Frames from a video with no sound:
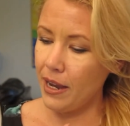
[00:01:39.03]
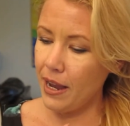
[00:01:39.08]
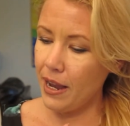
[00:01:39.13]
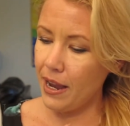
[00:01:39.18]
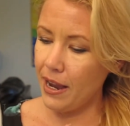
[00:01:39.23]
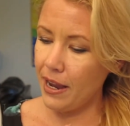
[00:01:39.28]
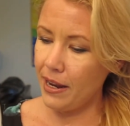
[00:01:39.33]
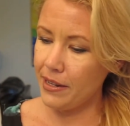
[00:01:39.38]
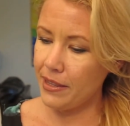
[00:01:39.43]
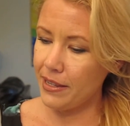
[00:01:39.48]

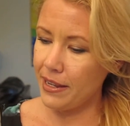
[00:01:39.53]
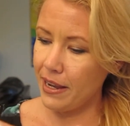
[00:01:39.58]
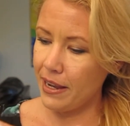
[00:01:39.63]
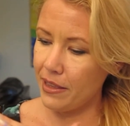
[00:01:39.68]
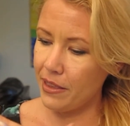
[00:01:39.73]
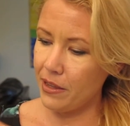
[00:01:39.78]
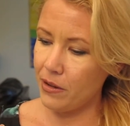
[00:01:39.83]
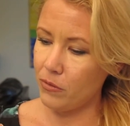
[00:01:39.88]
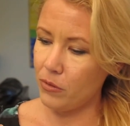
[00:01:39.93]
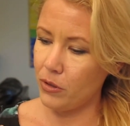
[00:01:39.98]
and the
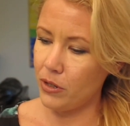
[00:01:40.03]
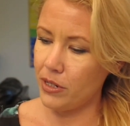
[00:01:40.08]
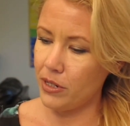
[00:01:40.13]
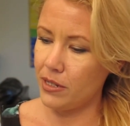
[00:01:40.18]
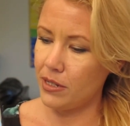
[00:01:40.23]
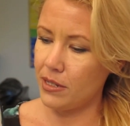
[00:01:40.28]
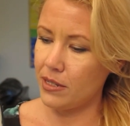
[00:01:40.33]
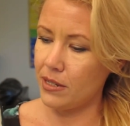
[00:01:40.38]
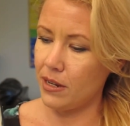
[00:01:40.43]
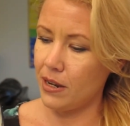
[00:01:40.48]
other
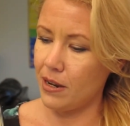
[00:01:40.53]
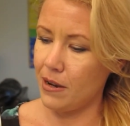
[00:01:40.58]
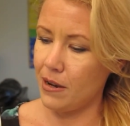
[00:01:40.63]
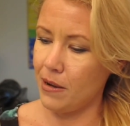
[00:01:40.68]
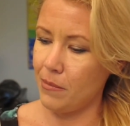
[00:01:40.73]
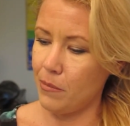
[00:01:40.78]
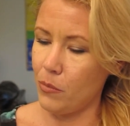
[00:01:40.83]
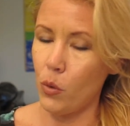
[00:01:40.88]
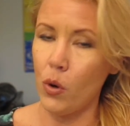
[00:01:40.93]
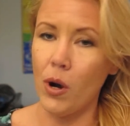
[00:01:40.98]
ones
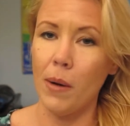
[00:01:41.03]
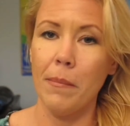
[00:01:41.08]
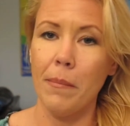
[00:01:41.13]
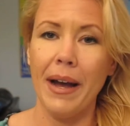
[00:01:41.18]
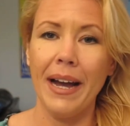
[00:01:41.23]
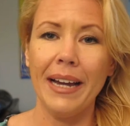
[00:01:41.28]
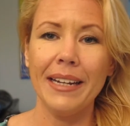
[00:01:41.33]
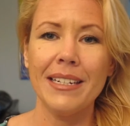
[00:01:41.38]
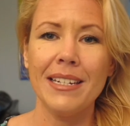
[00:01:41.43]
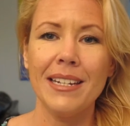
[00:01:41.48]
are more
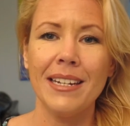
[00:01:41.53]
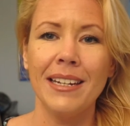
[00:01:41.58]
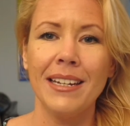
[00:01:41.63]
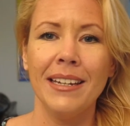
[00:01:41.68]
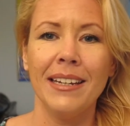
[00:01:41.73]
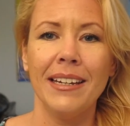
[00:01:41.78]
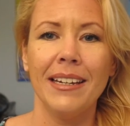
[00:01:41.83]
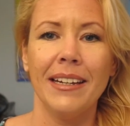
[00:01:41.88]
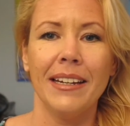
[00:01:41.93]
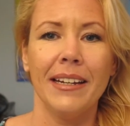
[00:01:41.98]
matte.
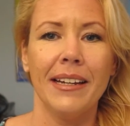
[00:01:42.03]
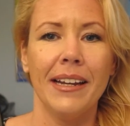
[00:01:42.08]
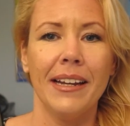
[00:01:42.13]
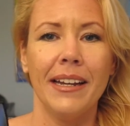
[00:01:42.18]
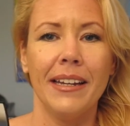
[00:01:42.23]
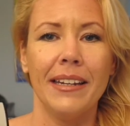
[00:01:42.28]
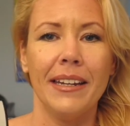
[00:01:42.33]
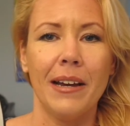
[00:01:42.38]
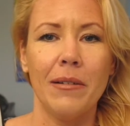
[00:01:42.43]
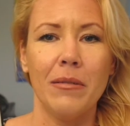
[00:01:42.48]

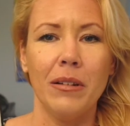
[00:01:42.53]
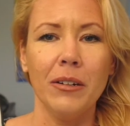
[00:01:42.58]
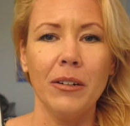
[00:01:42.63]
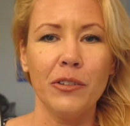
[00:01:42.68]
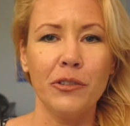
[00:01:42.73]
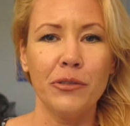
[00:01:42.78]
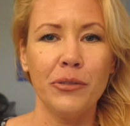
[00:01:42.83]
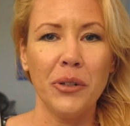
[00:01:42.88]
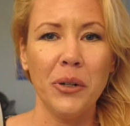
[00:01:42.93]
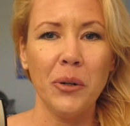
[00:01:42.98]
And I
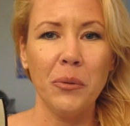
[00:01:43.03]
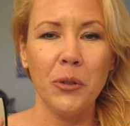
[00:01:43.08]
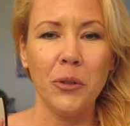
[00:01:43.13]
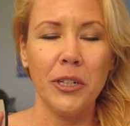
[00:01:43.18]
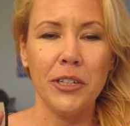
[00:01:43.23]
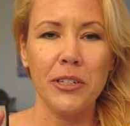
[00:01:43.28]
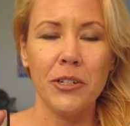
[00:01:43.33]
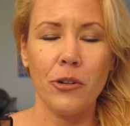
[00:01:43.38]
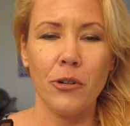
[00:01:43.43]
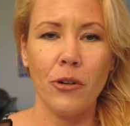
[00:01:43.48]
look
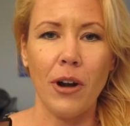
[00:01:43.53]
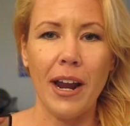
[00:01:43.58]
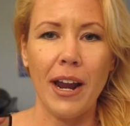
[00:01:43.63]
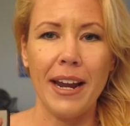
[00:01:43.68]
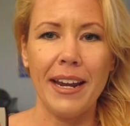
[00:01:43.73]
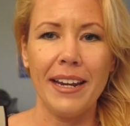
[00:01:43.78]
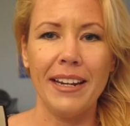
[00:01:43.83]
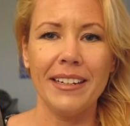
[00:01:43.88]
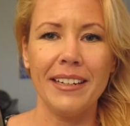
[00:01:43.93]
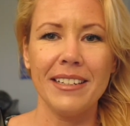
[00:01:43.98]
forward
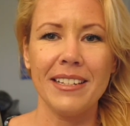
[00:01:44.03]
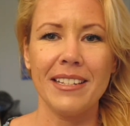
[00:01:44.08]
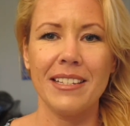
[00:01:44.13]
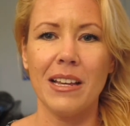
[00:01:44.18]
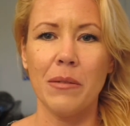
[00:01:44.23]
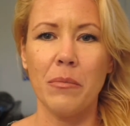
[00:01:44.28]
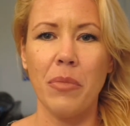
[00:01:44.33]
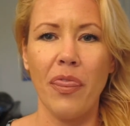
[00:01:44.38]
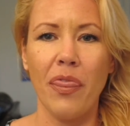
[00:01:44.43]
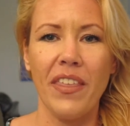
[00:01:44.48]
trying
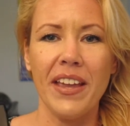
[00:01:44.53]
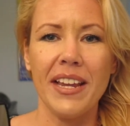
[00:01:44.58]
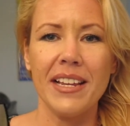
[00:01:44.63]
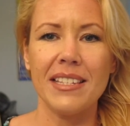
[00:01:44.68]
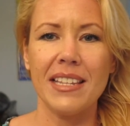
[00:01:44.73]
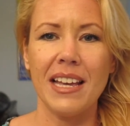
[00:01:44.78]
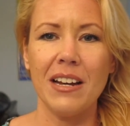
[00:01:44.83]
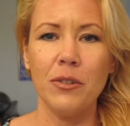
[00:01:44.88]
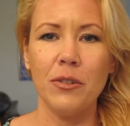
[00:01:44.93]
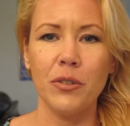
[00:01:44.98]
some
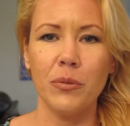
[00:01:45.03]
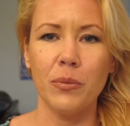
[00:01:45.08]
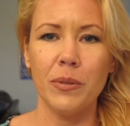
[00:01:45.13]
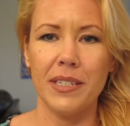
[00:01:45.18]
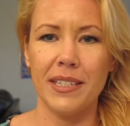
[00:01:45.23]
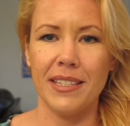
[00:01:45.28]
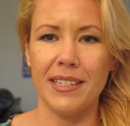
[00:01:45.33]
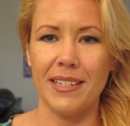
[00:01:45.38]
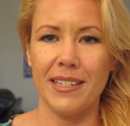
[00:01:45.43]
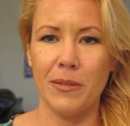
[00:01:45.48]
things out
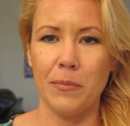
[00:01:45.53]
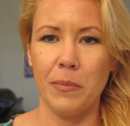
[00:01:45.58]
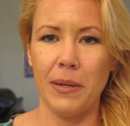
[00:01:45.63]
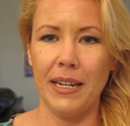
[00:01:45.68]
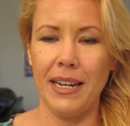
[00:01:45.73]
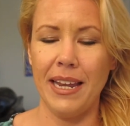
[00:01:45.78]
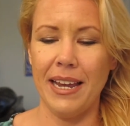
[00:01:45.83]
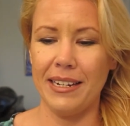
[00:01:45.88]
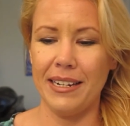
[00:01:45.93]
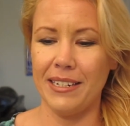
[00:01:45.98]
with this
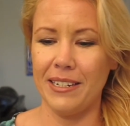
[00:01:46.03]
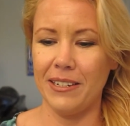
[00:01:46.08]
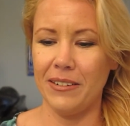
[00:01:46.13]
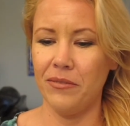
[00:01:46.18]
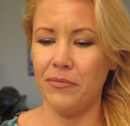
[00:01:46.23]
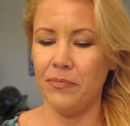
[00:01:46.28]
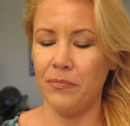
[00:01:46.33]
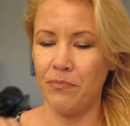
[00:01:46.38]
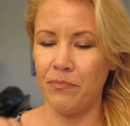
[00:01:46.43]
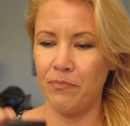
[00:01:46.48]
palette.